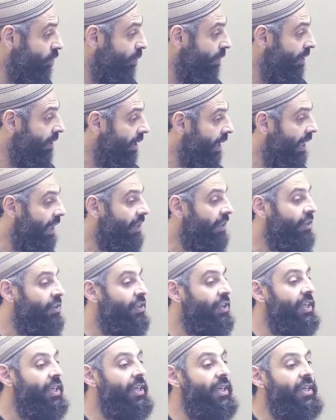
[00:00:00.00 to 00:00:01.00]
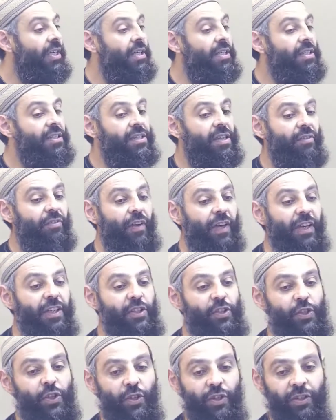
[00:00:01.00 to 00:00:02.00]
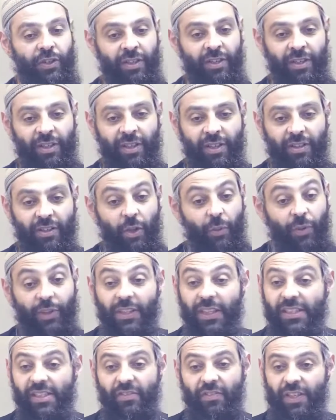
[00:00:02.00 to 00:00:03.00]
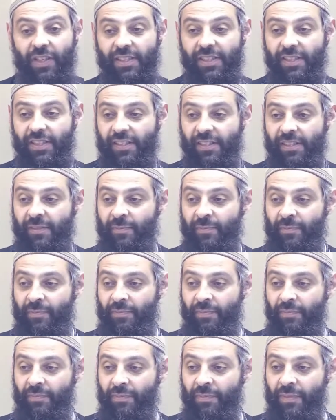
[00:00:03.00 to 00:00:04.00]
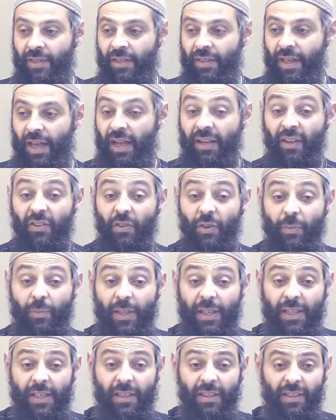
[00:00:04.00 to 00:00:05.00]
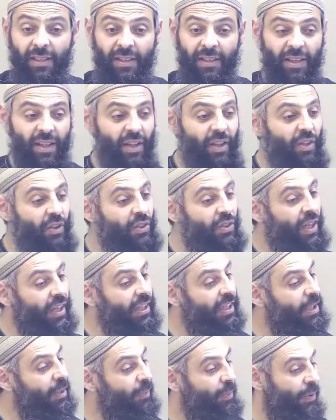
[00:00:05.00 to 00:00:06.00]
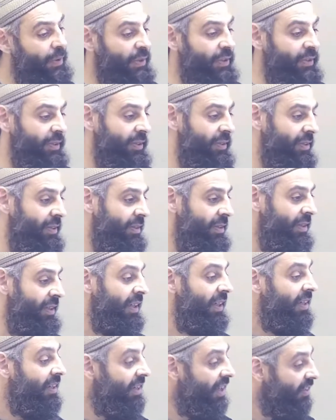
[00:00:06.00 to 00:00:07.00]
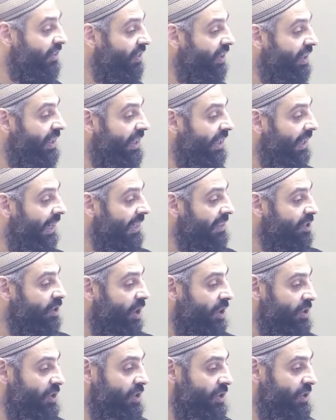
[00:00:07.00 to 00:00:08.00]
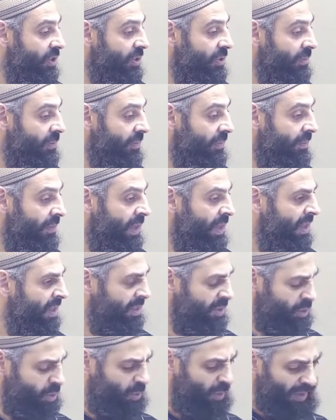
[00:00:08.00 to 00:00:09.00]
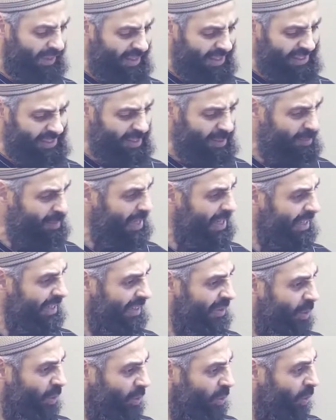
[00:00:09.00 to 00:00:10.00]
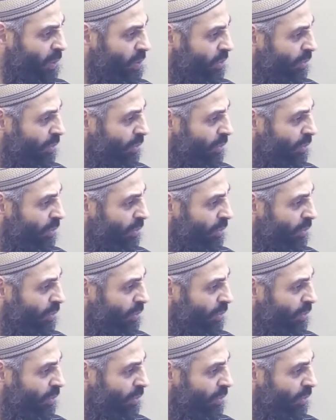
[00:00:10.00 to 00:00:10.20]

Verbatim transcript: judgment, the sufficer, the one that suffices. Another meaning, the keeper. Nothing gets lost. So what does it mean? All